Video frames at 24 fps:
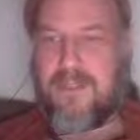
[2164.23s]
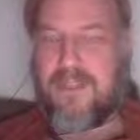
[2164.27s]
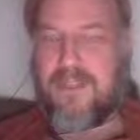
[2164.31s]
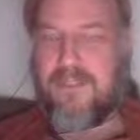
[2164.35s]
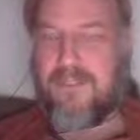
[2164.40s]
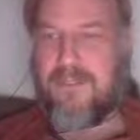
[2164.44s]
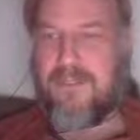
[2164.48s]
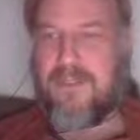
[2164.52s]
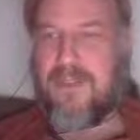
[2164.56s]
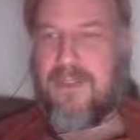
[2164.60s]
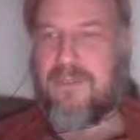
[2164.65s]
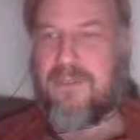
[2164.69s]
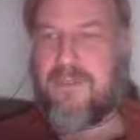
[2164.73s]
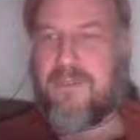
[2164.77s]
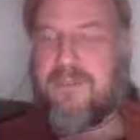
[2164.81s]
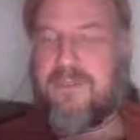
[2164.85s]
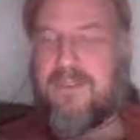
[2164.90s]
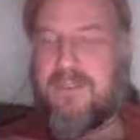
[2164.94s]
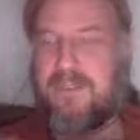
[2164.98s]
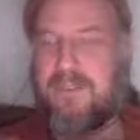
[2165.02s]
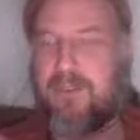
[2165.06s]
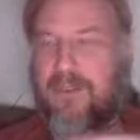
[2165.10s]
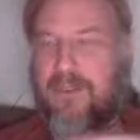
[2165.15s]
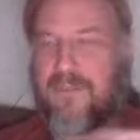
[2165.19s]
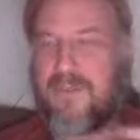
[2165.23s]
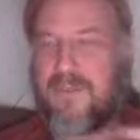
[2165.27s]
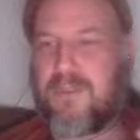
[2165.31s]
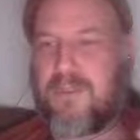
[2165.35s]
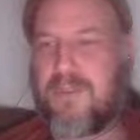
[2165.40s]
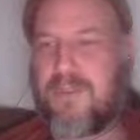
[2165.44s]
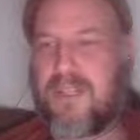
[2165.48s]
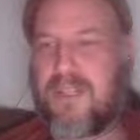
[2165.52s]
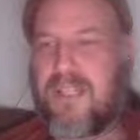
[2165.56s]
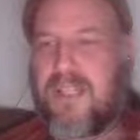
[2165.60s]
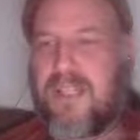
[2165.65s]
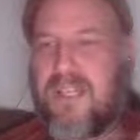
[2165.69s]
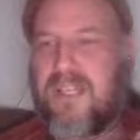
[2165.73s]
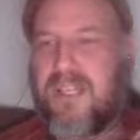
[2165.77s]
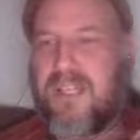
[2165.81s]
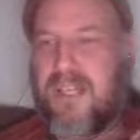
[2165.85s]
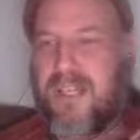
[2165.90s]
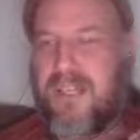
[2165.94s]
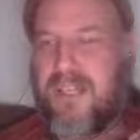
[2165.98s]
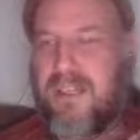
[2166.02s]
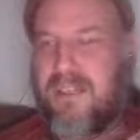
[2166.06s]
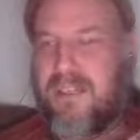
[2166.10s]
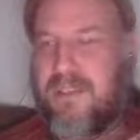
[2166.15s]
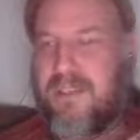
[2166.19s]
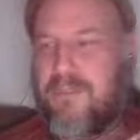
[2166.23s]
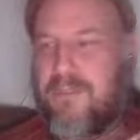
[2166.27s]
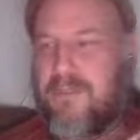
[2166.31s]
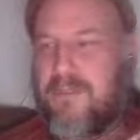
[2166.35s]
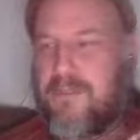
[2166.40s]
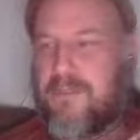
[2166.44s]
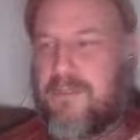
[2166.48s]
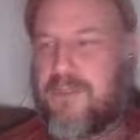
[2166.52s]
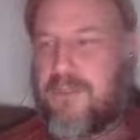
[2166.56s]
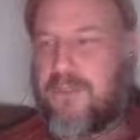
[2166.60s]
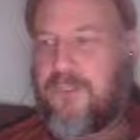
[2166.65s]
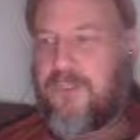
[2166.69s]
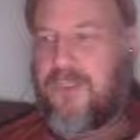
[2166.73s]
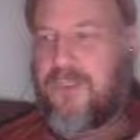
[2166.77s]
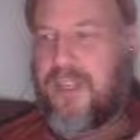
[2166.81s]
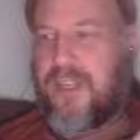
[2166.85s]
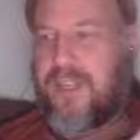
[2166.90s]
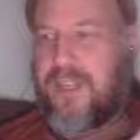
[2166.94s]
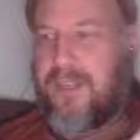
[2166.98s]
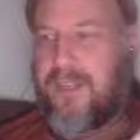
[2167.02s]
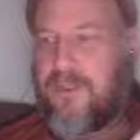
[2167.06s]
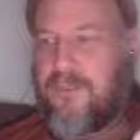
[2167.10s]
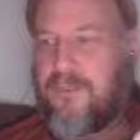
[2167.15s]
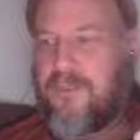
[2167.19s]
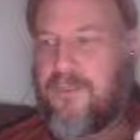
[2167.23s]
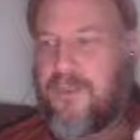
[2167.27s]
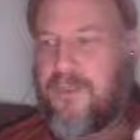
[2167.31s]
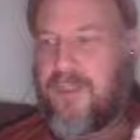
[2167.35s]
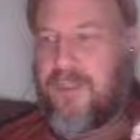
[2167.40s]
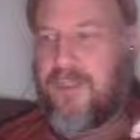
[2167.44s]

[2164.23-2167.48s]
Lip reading: They start from de novo, and you just have